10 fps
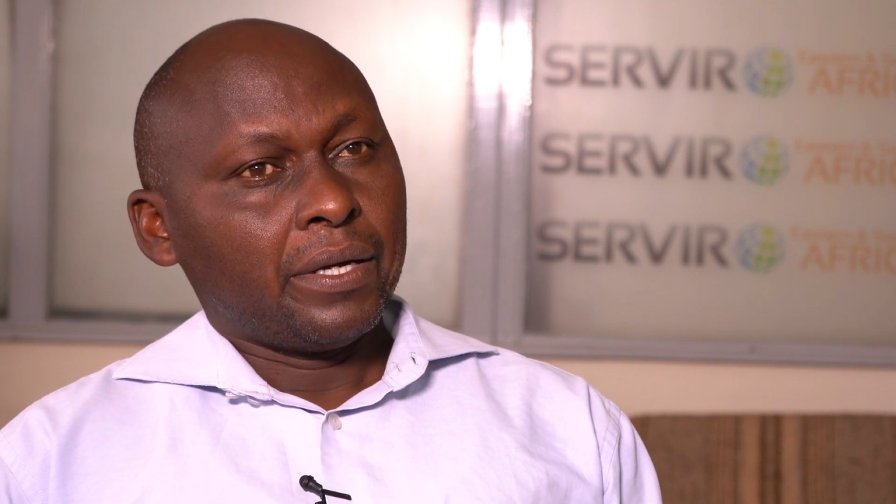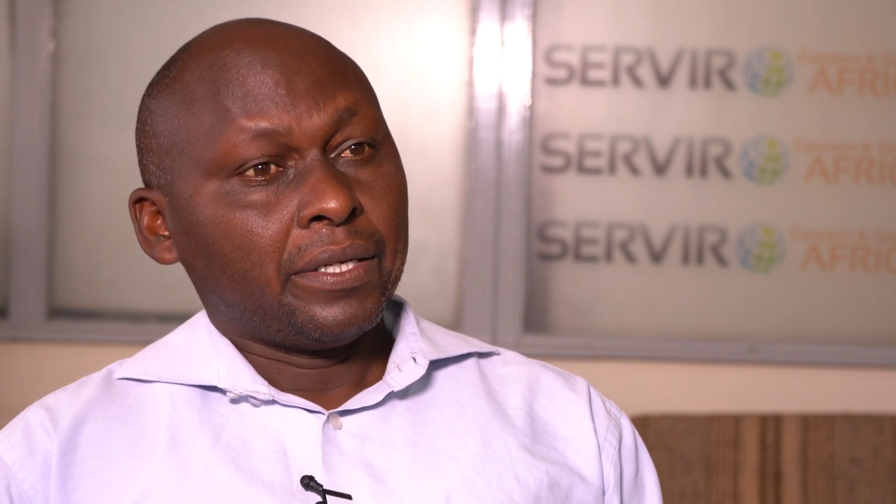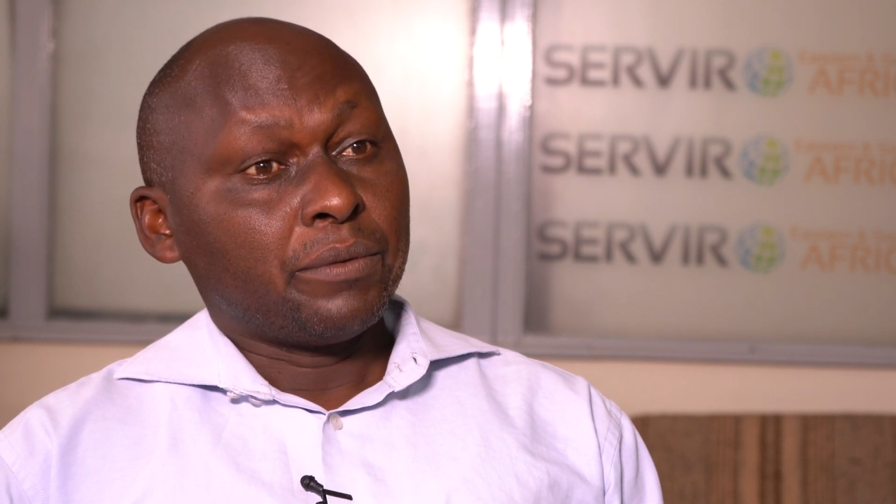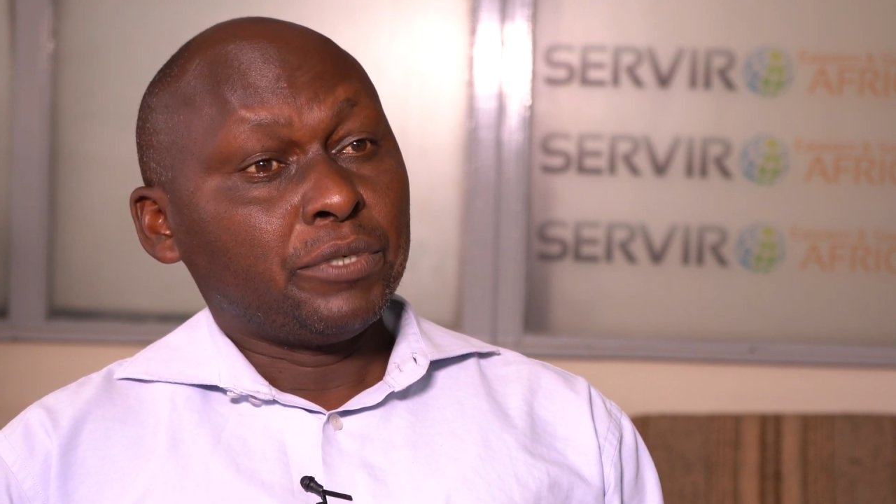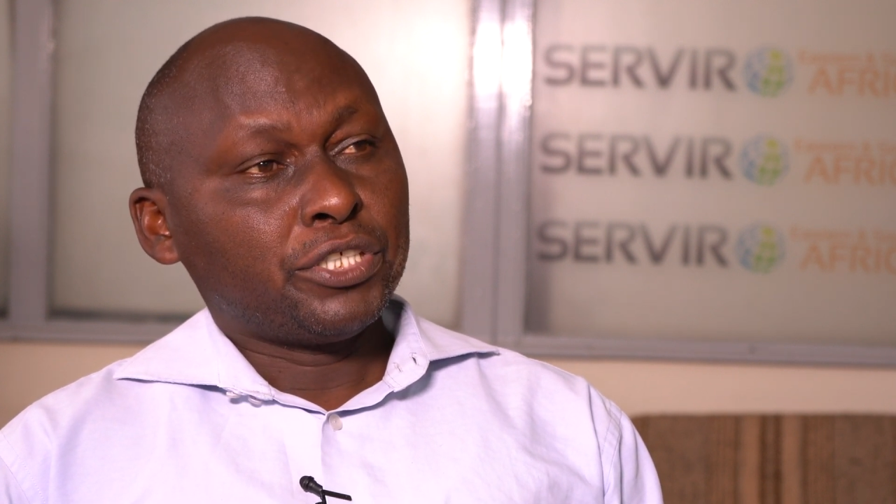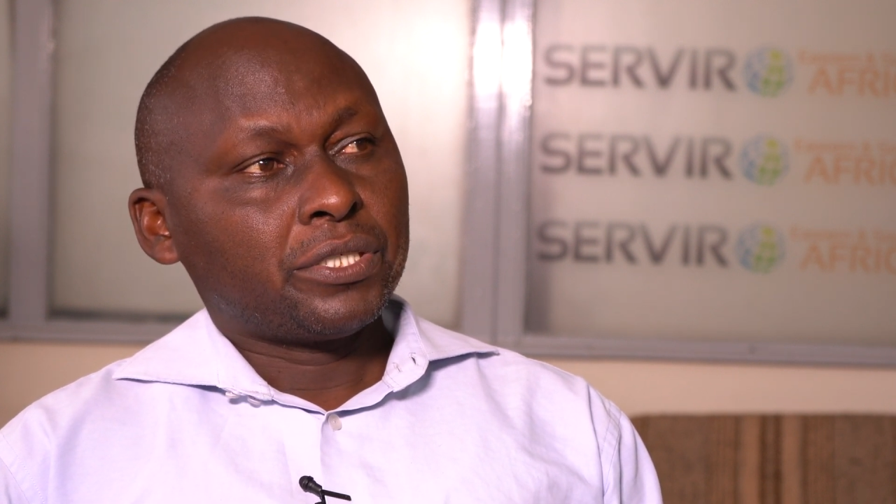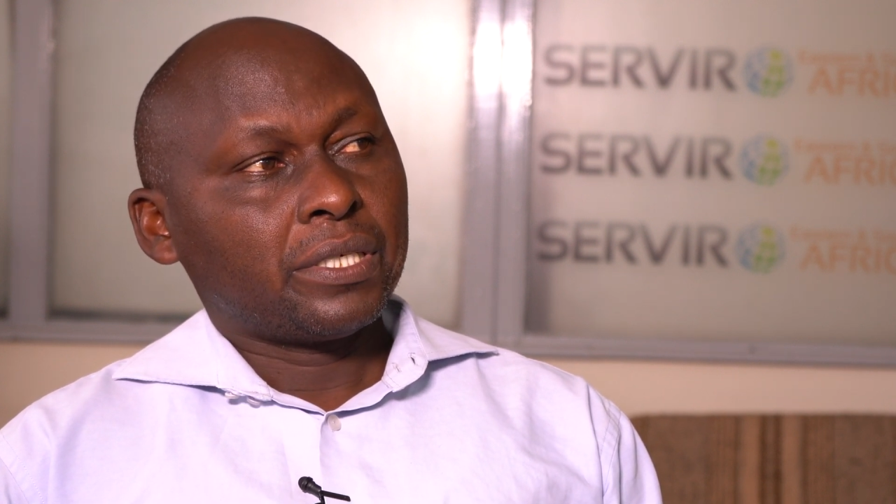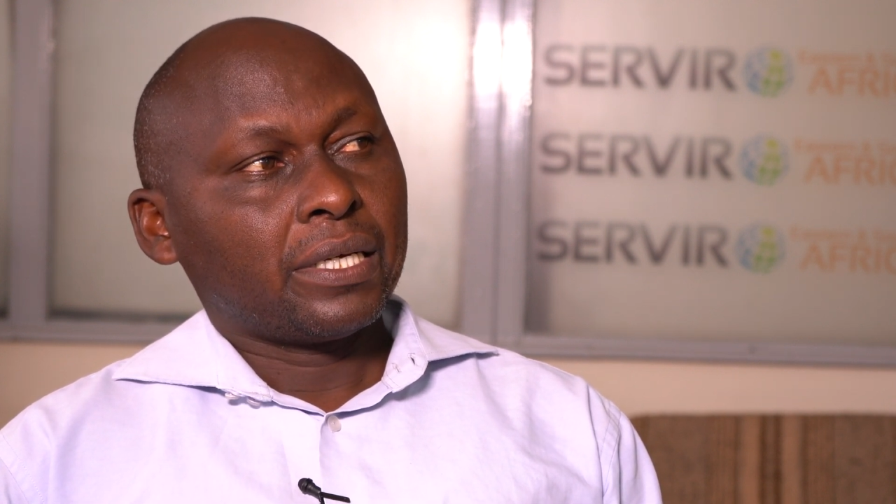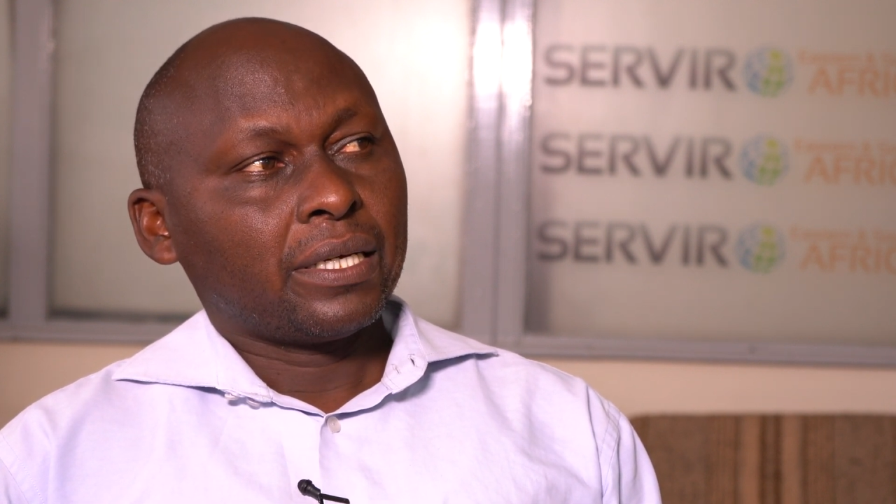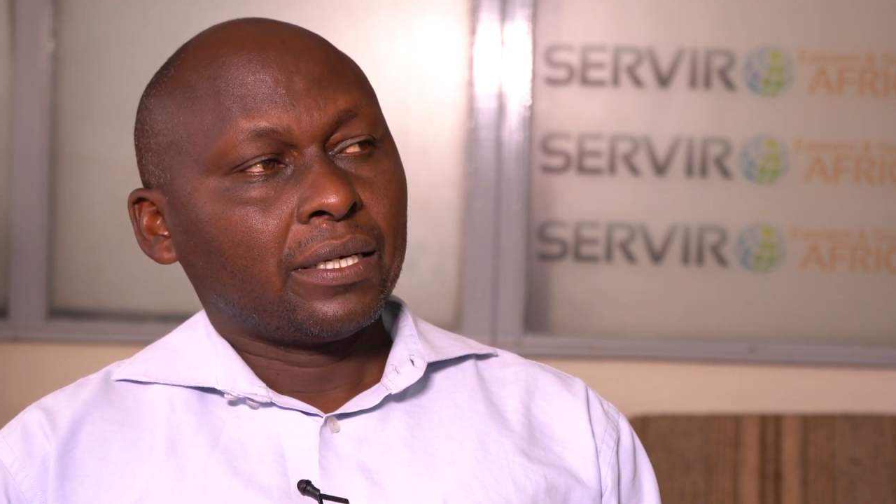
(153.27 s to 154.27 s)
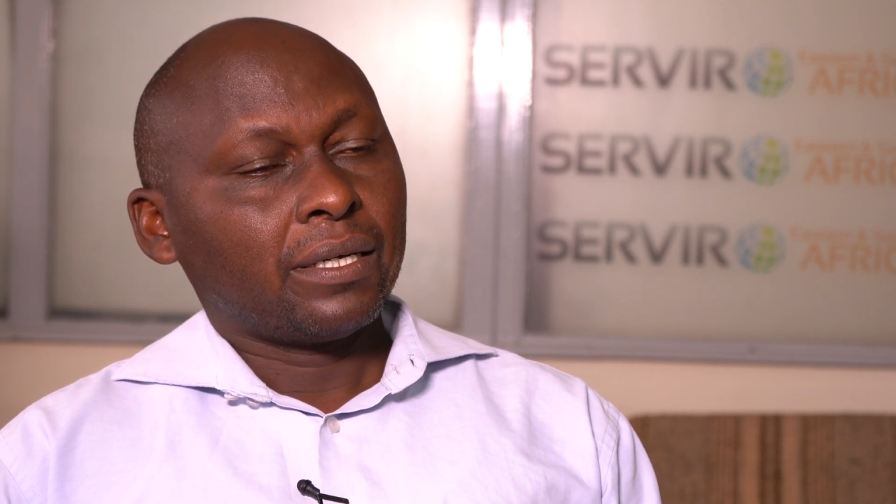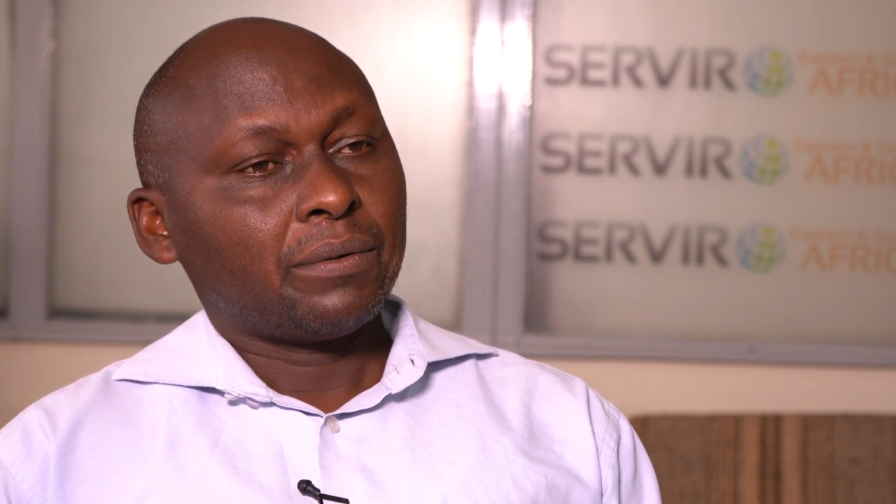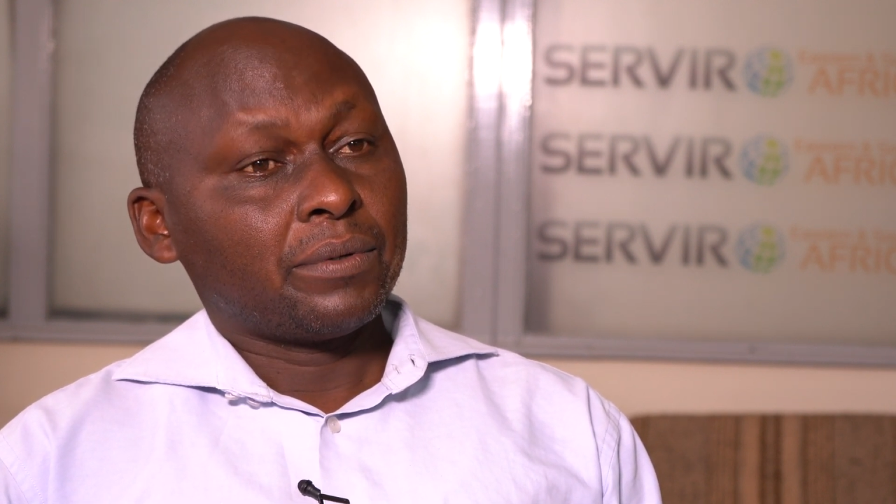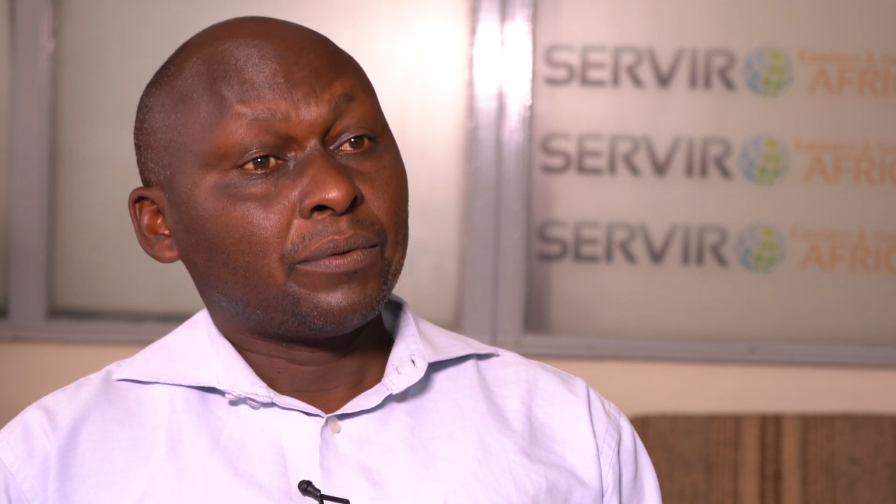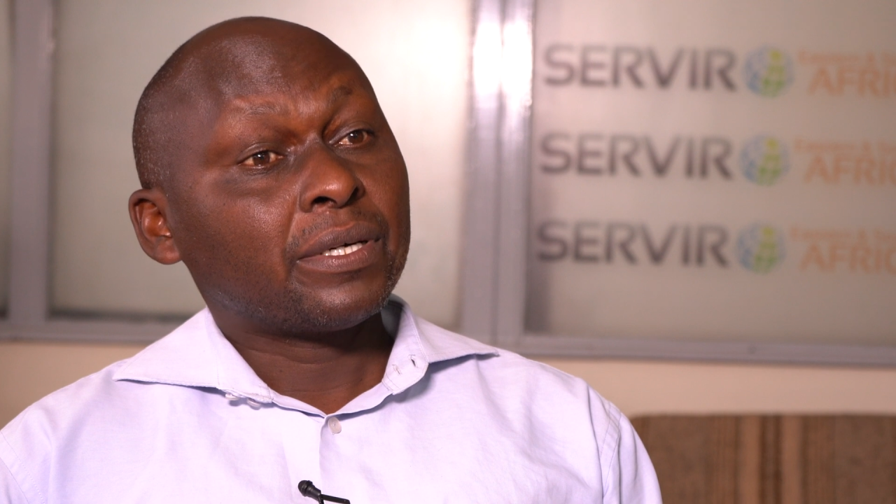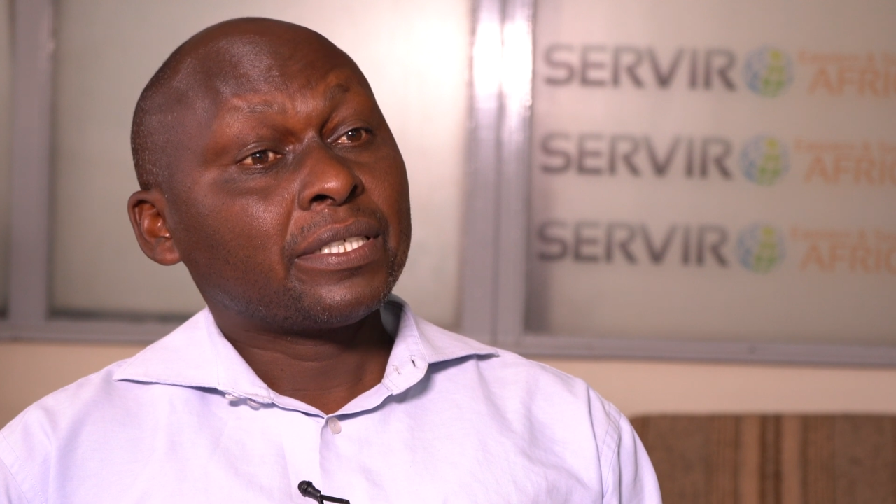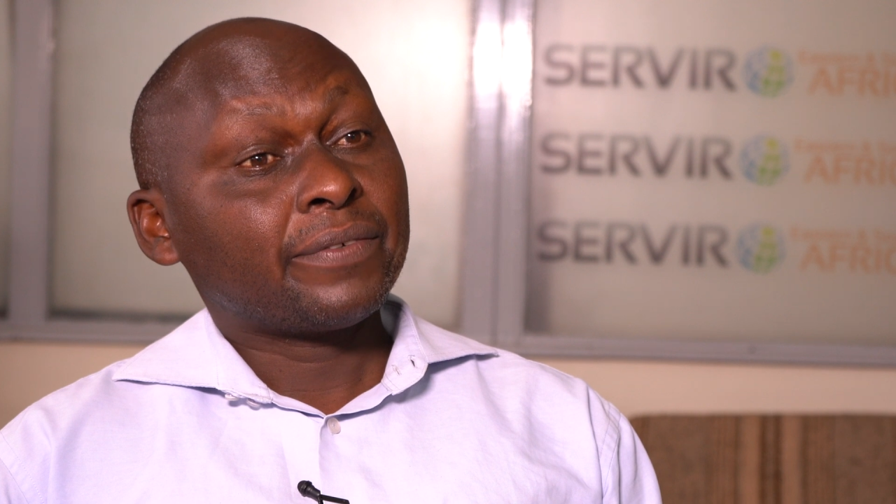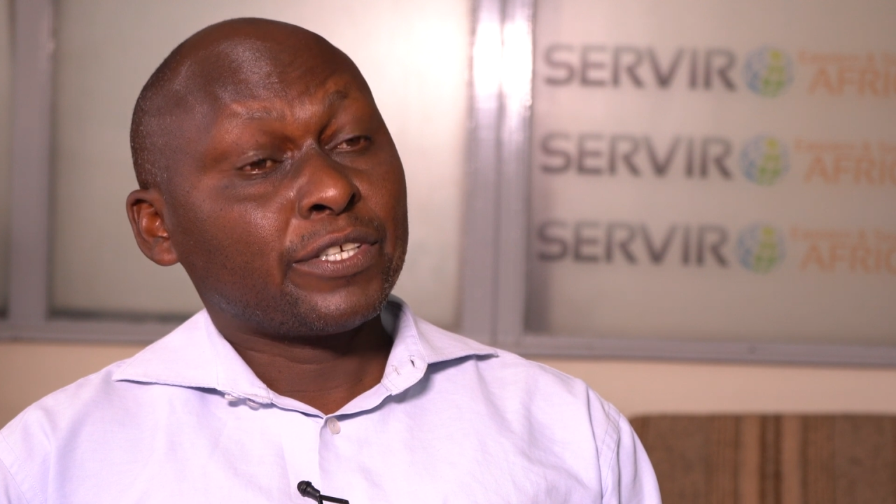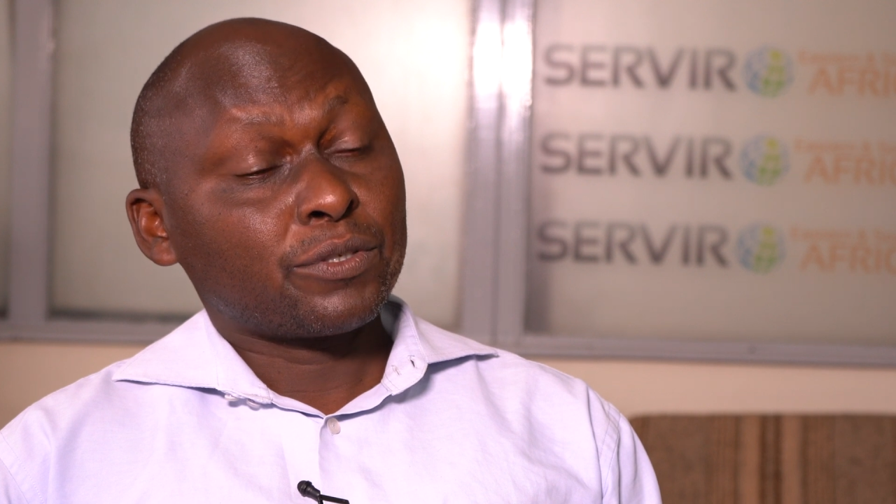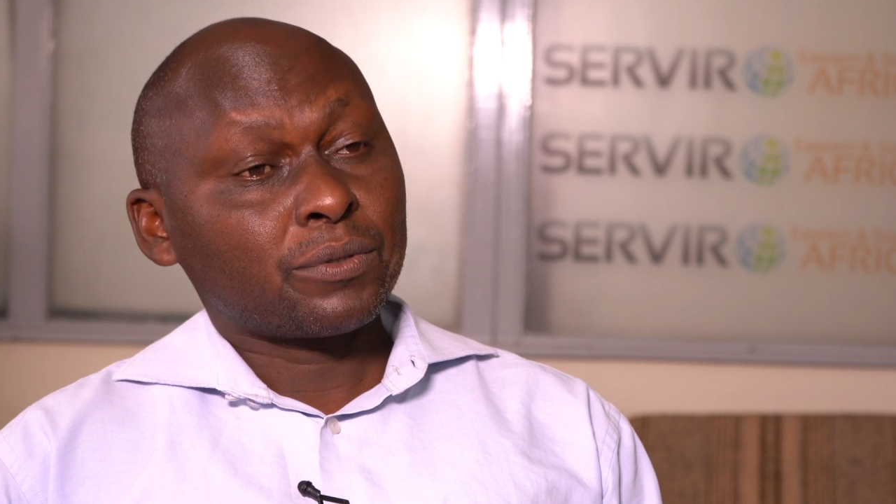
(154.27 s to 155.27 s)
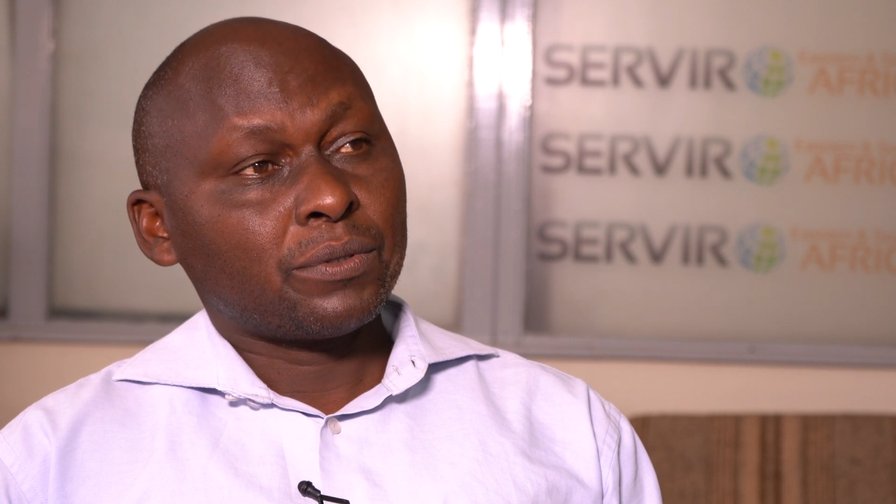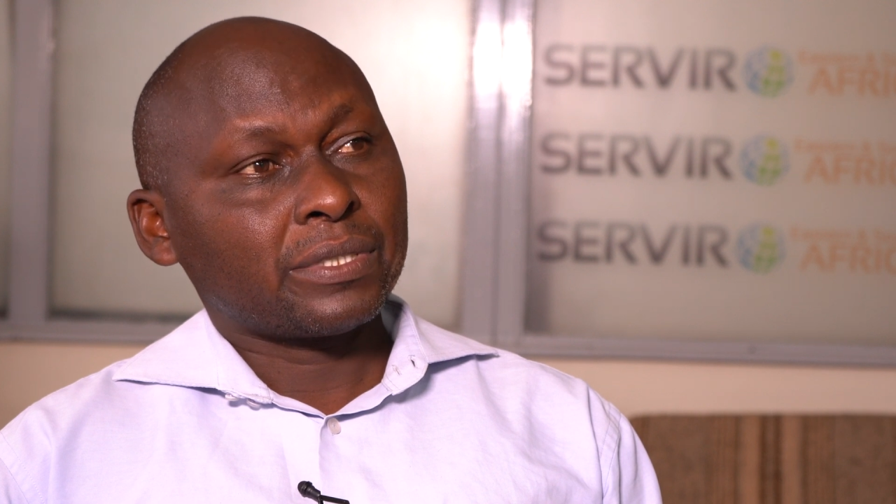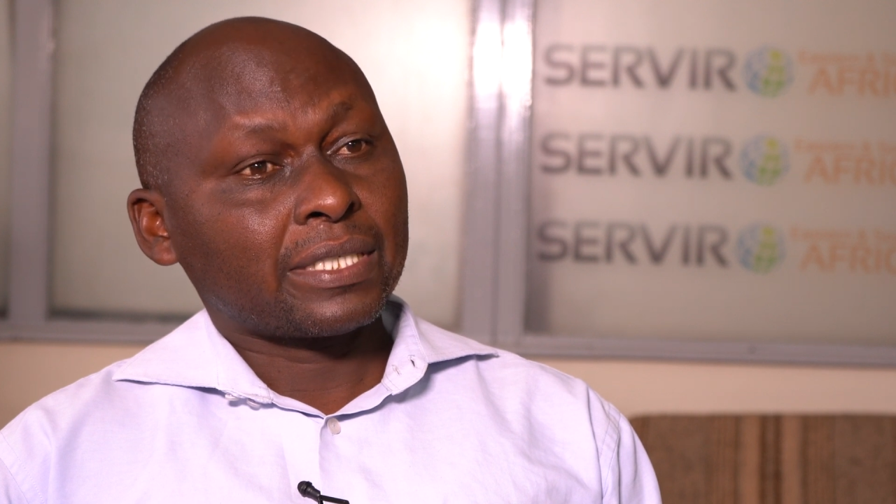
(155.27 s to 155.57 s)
in which we want even to